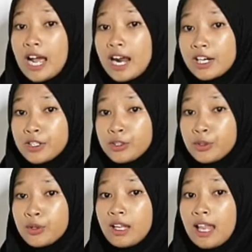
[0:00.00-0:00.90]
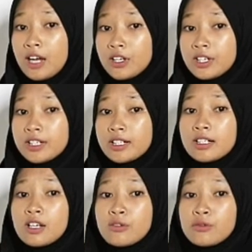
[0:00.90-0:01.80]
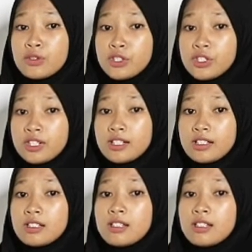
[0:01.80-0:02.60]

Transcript: are no longer functional